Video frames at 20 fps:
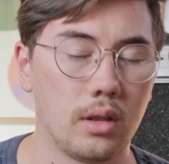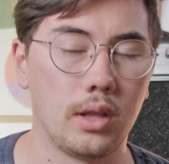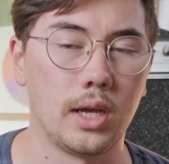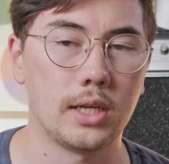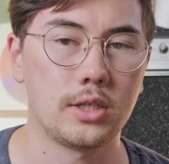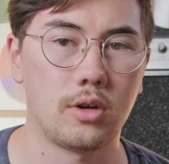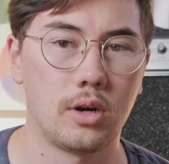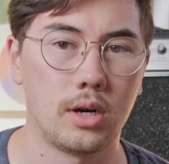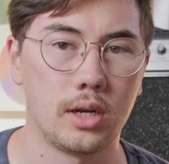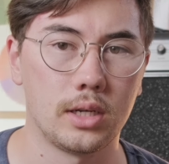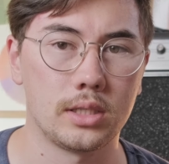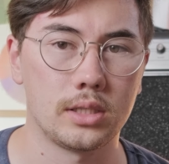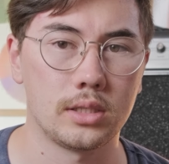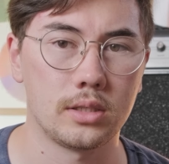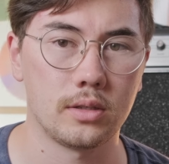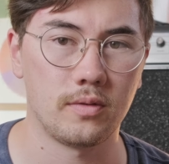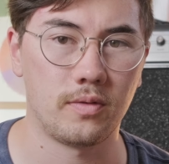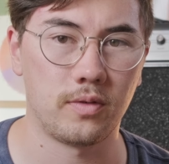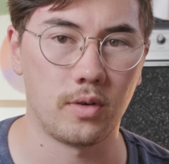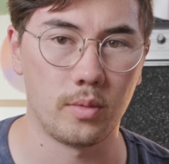
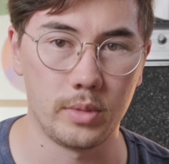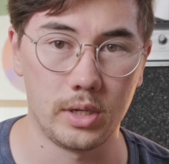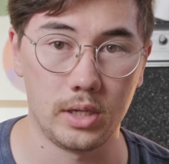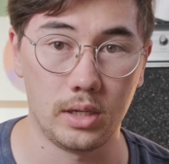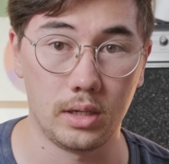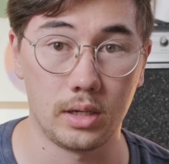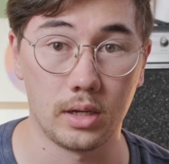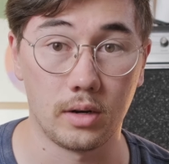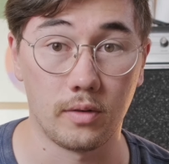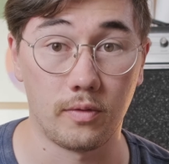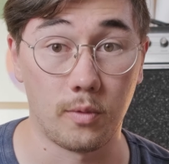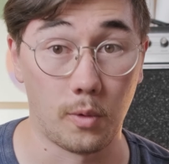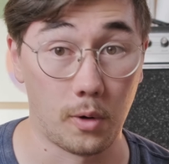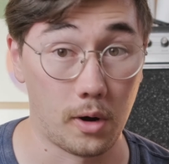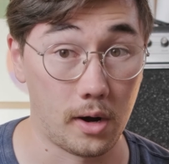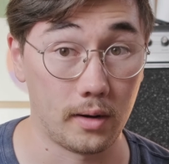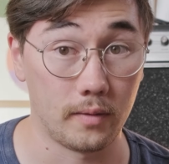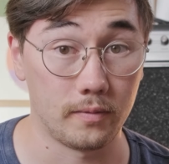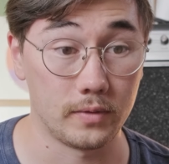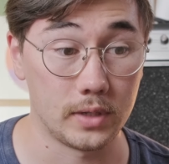Electronics, for me, get a 4
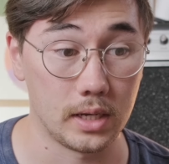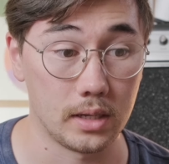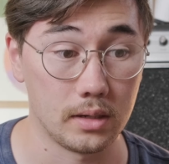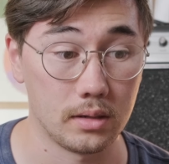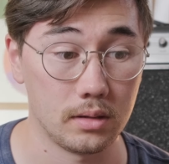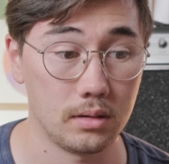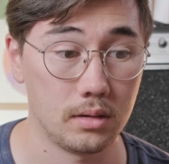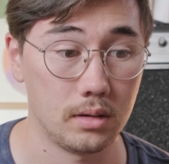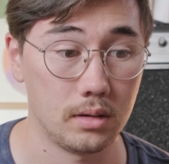out of 10.